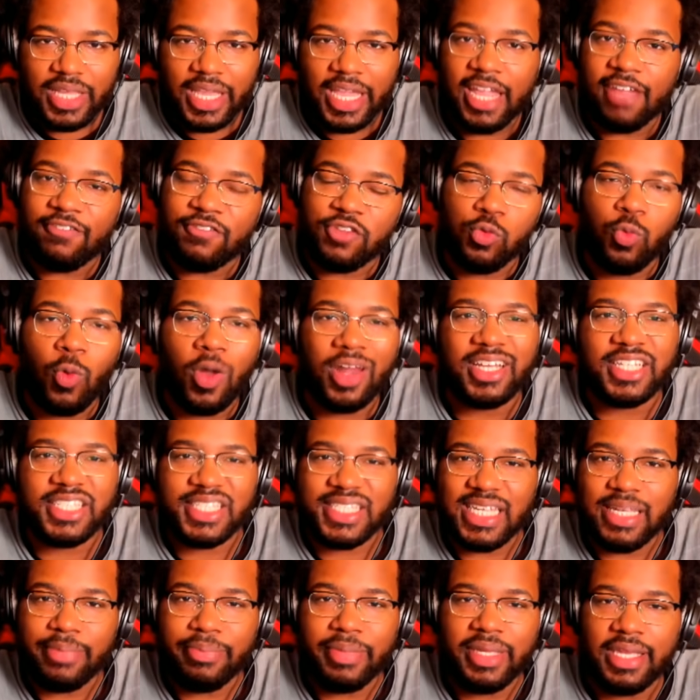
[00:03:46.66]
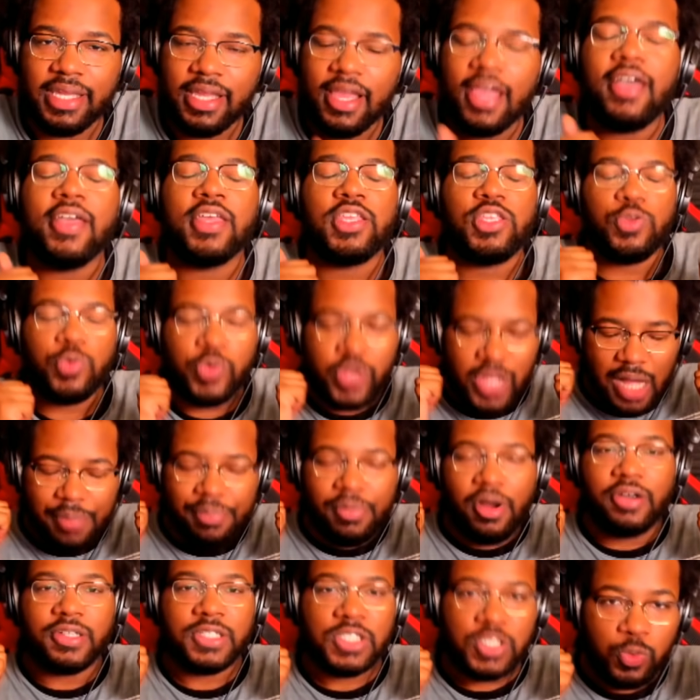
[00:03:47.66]
If you want to see me, you
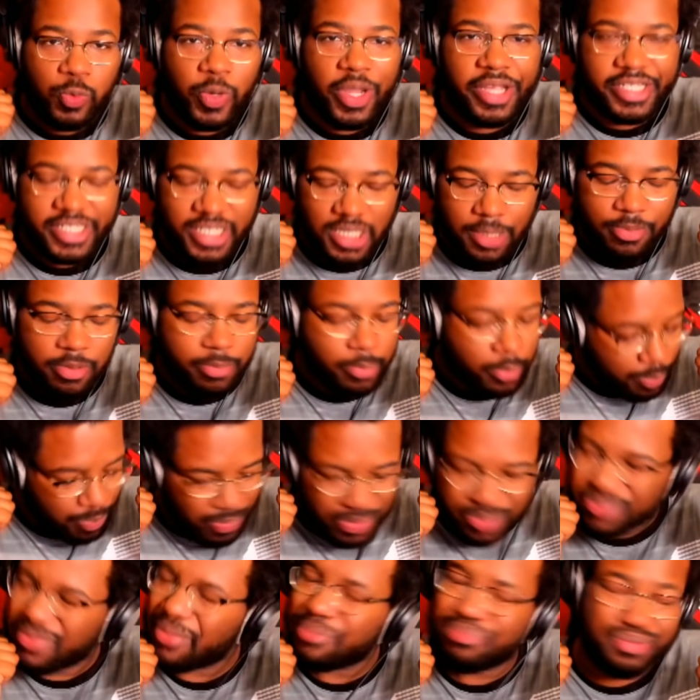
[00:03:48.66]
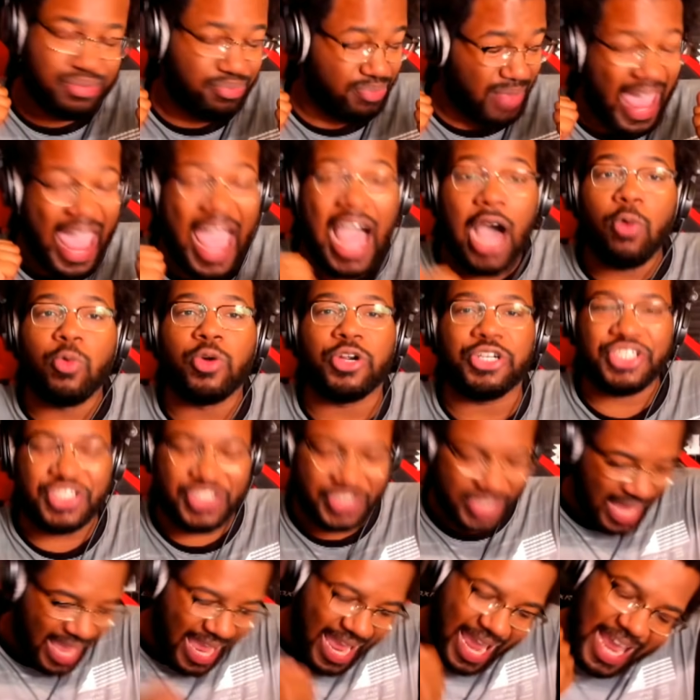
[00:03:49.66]
come on Twitch. I'm going to be
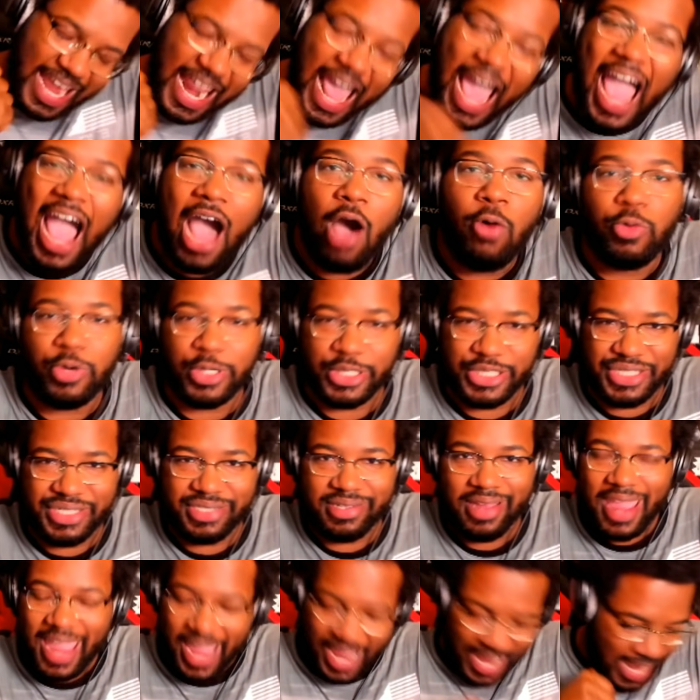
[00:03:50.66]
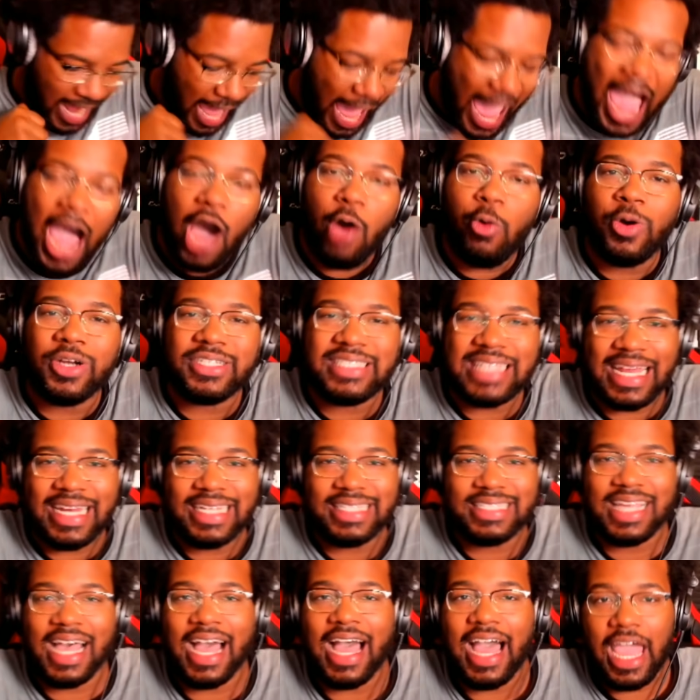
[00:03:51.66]
hours and hours and hours at
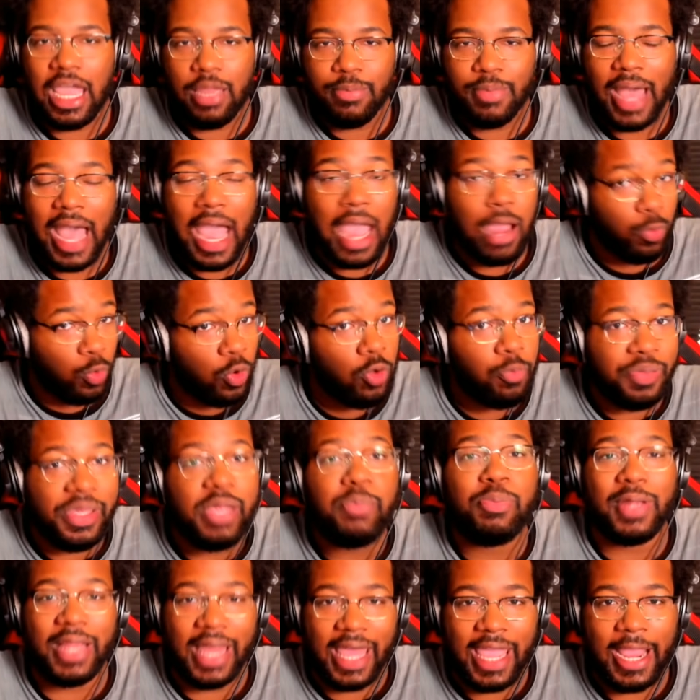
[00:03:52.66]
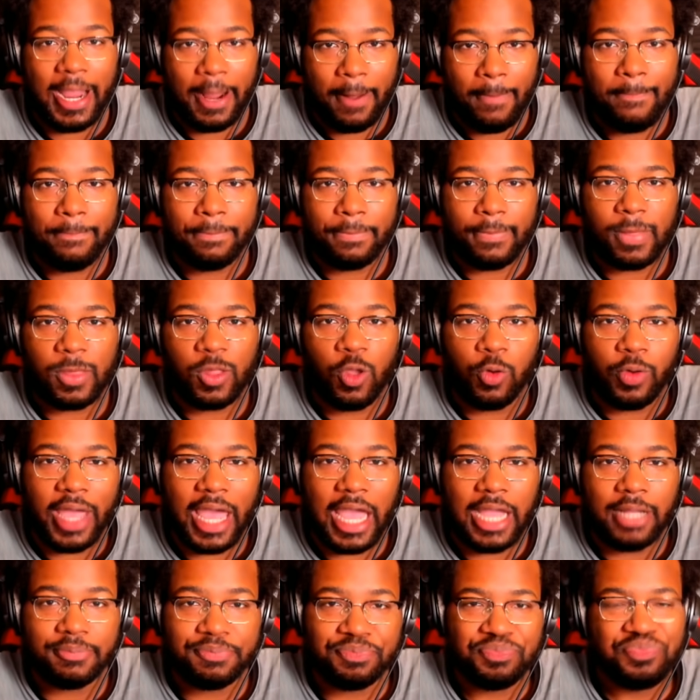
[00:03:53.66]
a time. I will be playing.
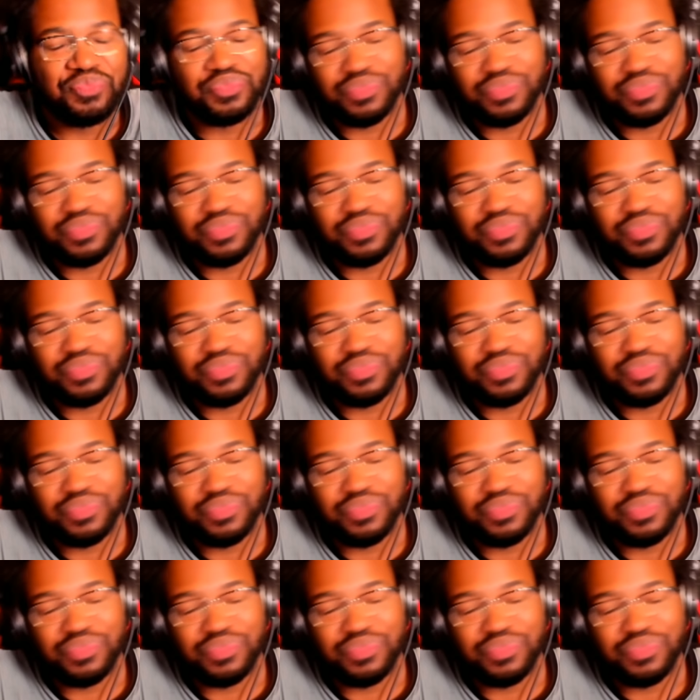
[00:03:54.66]
Okay?